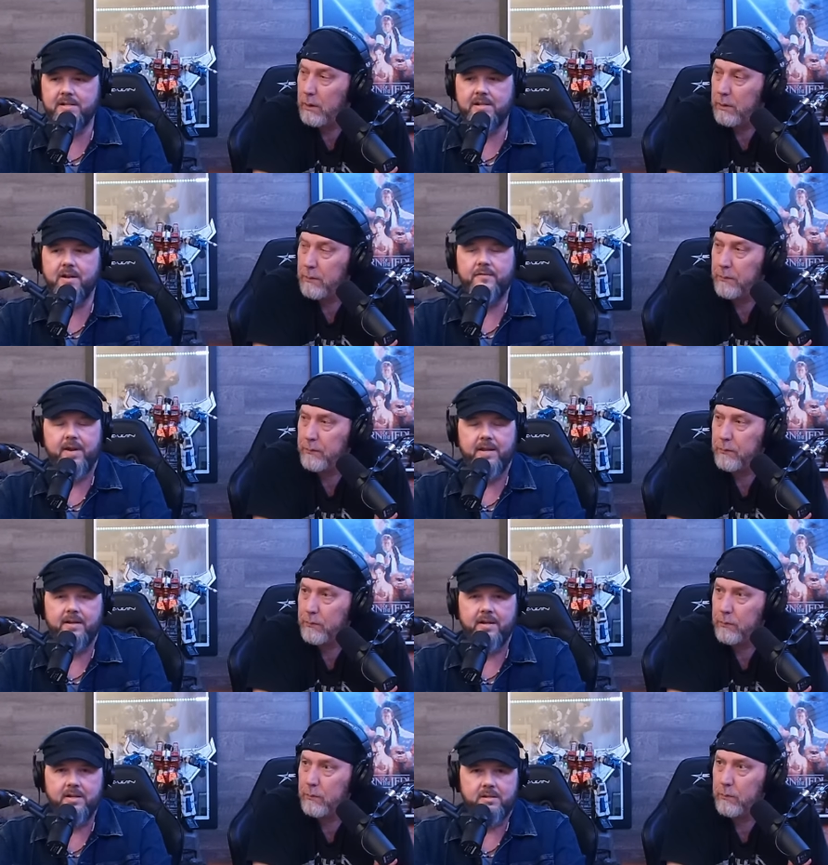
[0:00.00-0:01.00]
Speaker 1: stuff and the
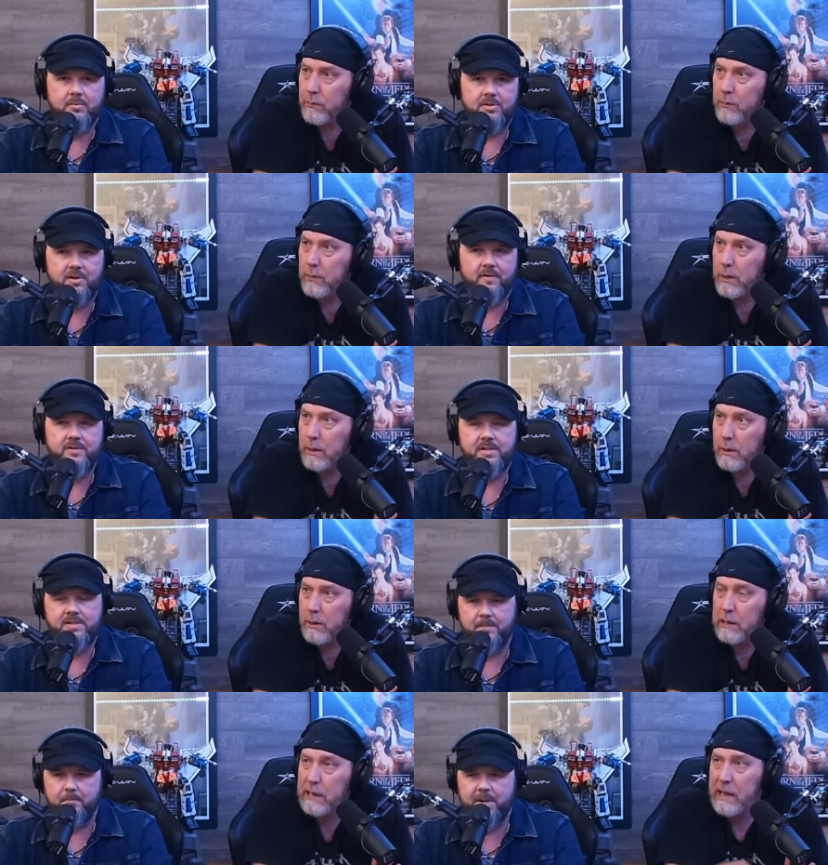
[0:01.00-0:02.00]
customer service is
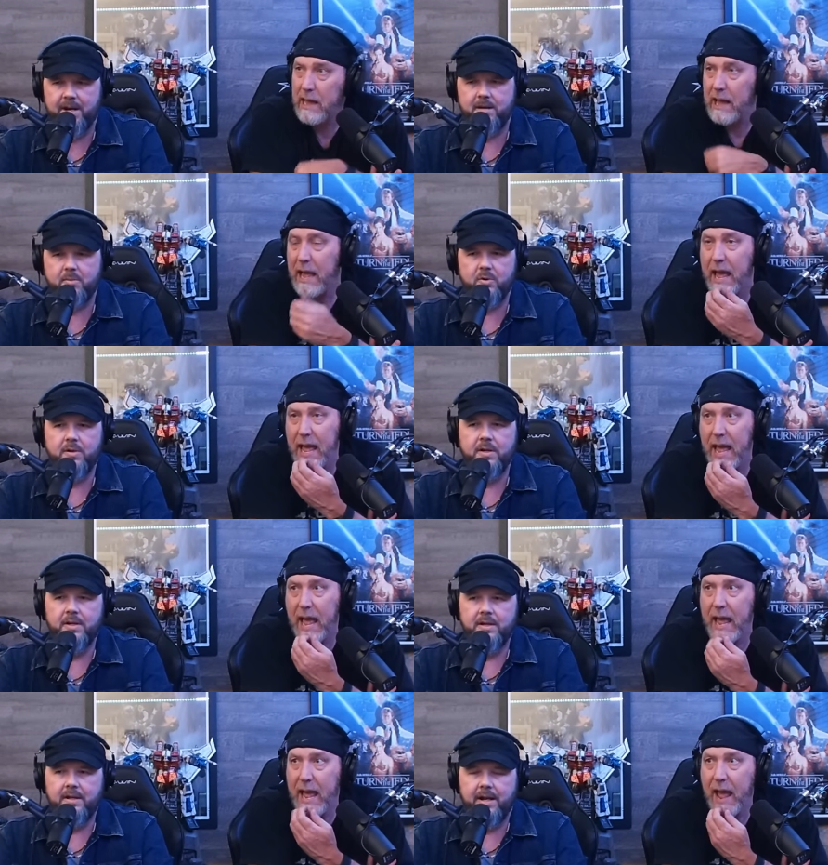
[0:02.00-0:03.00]
impeccable.
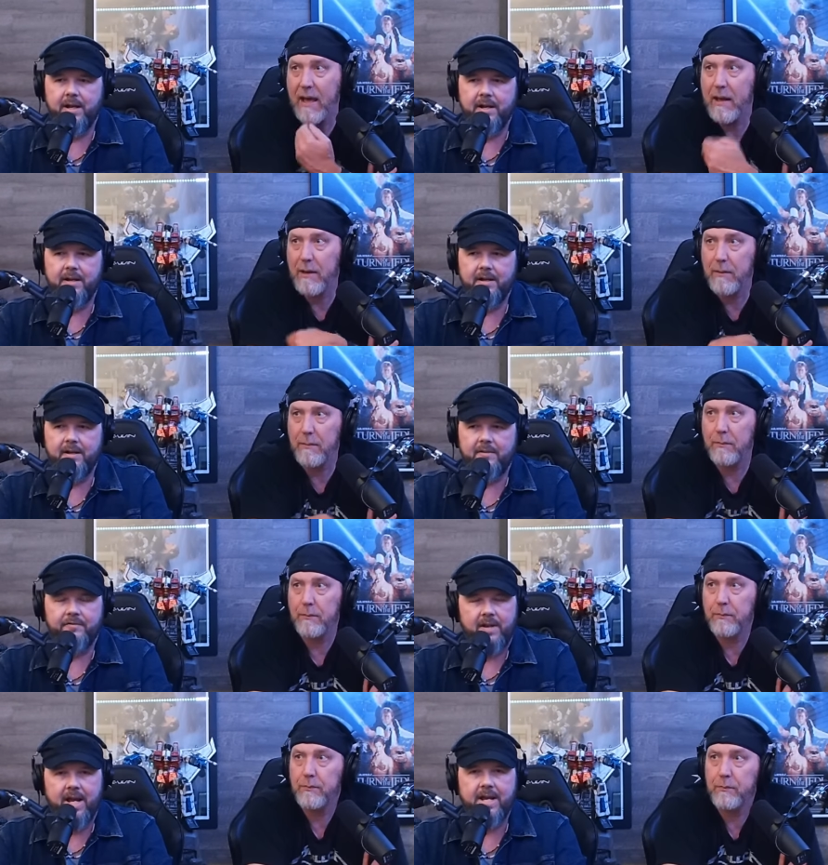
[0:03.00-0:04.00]
And uh,
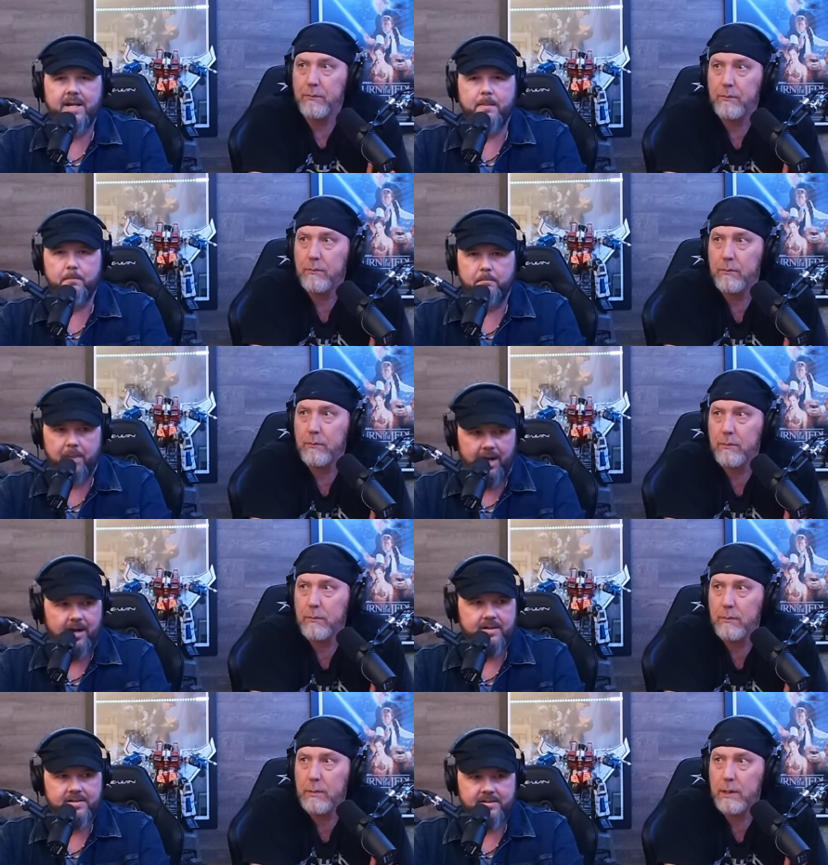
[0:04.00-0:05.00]
Flying
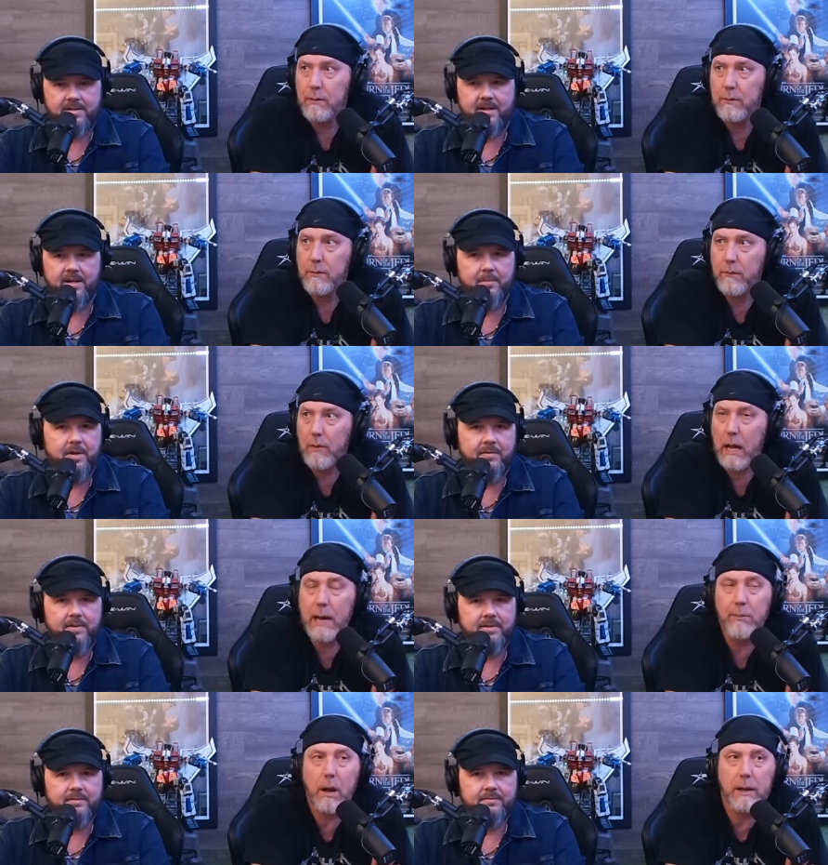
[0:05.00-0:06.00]
Box is the name Flying of it.
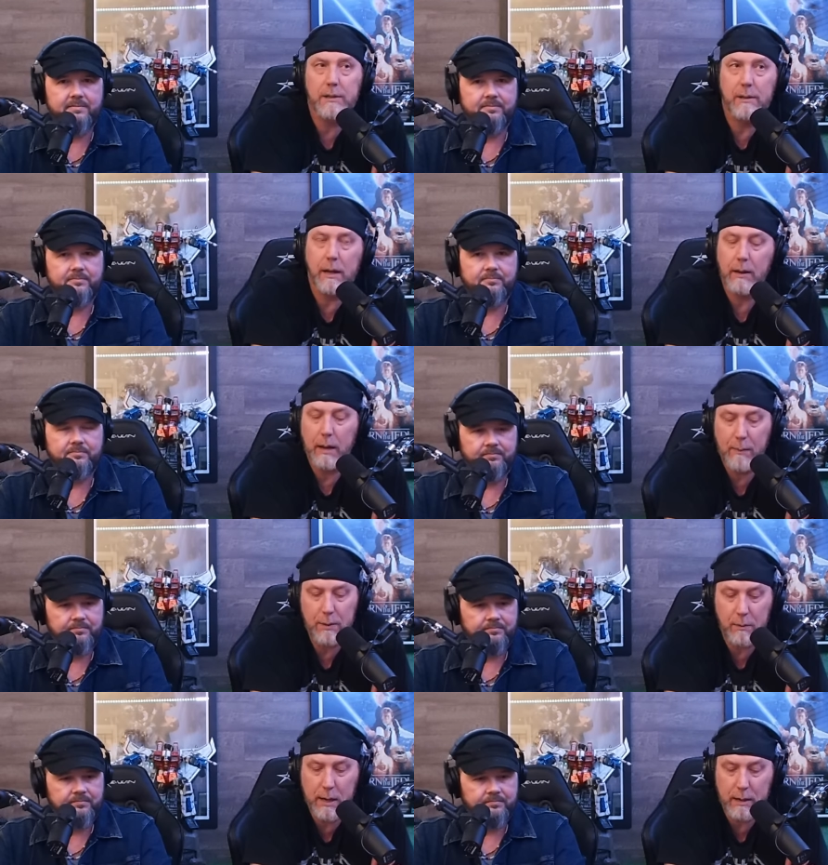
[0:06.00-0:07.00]
Flying
Speaker 2: Box. Did they happen
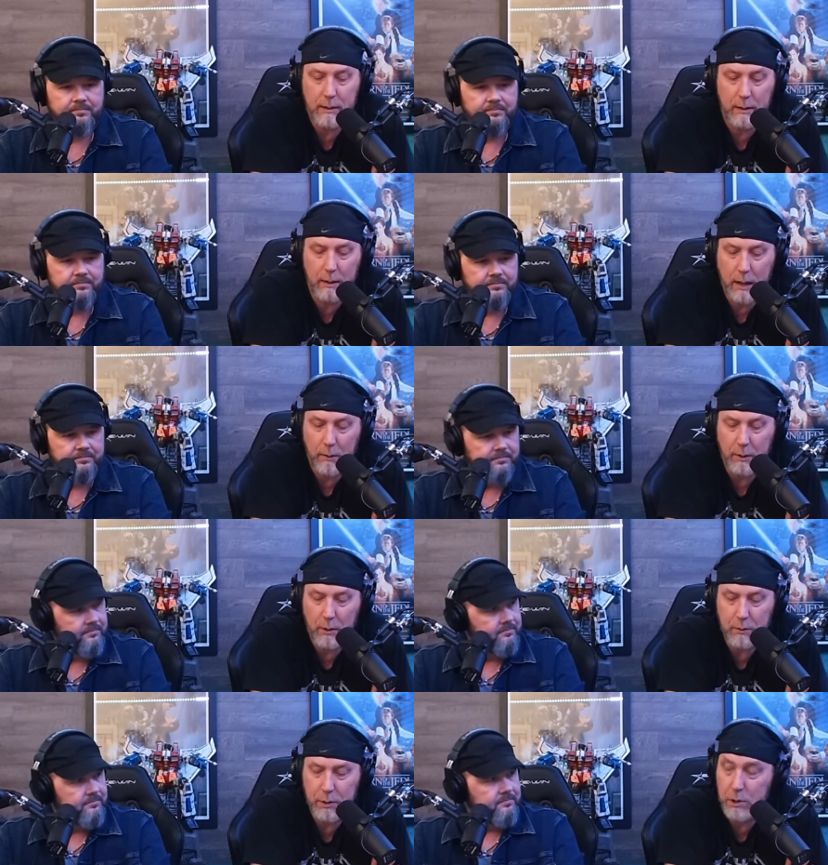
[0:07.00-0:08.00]
to make, uh, I don't
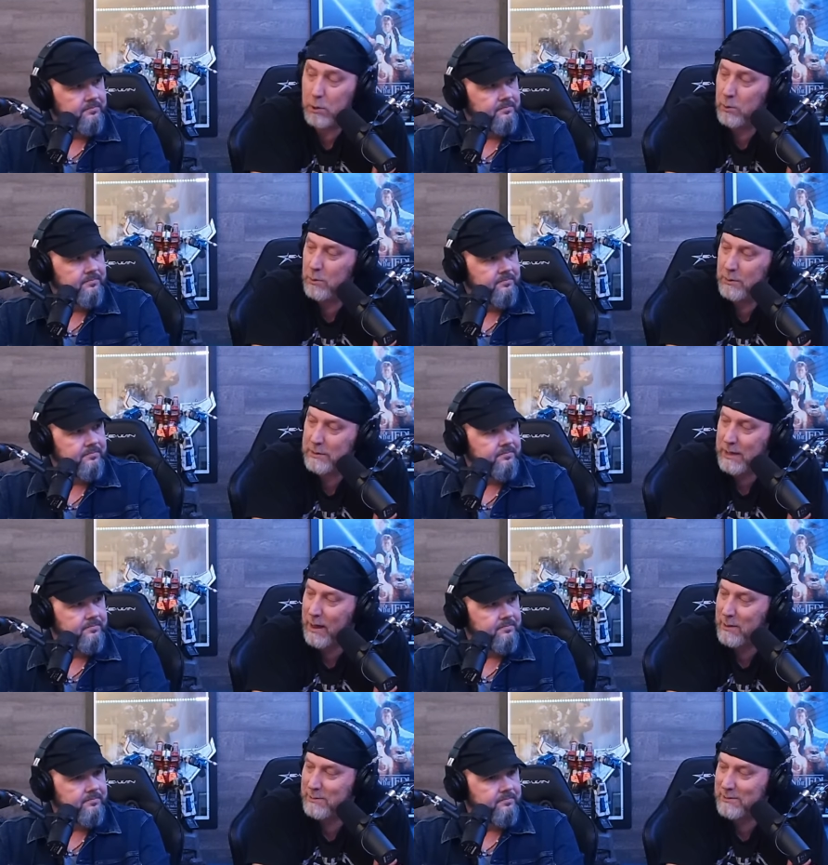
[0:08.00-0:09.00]
know, shoe
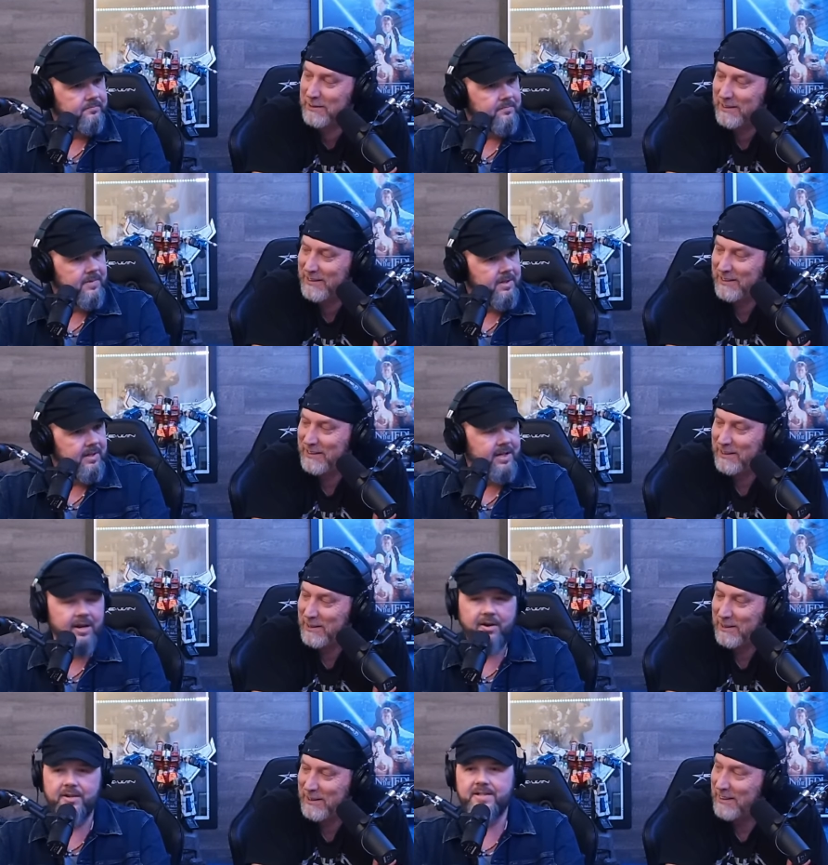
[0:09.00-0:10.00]
size?
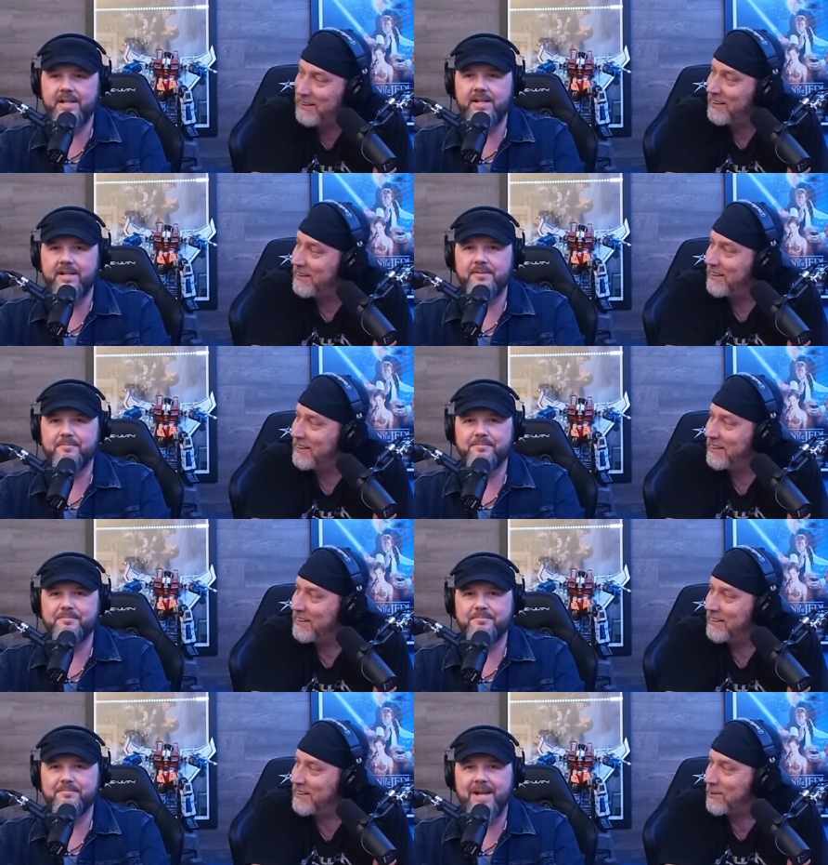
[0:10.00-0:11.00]
Speaker 1: Guarantee it
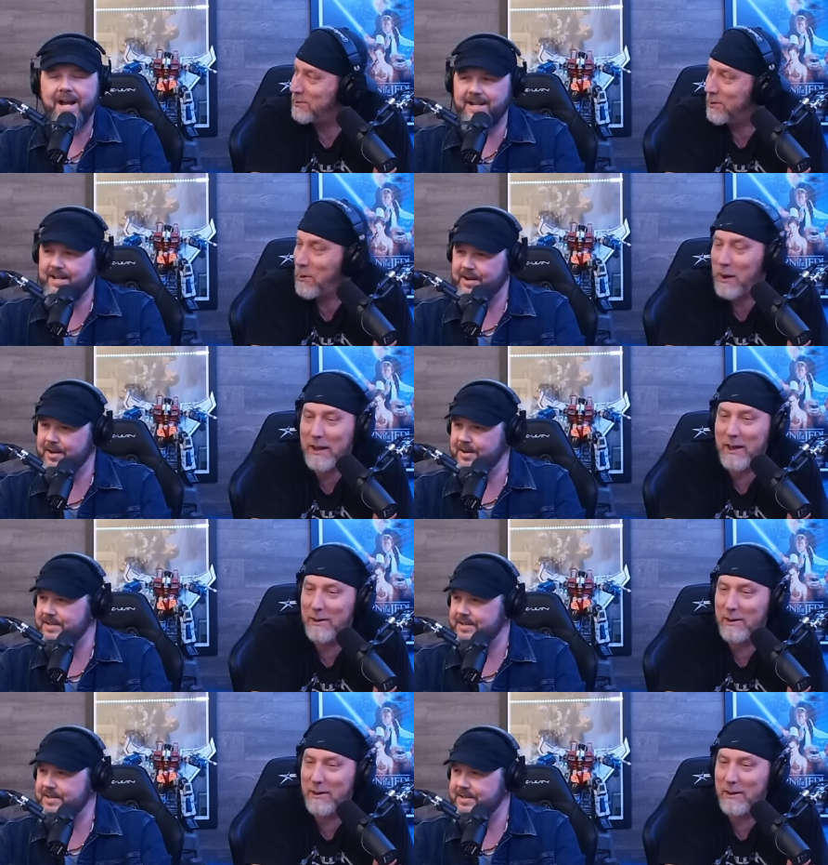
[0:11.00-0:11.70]
because I you know I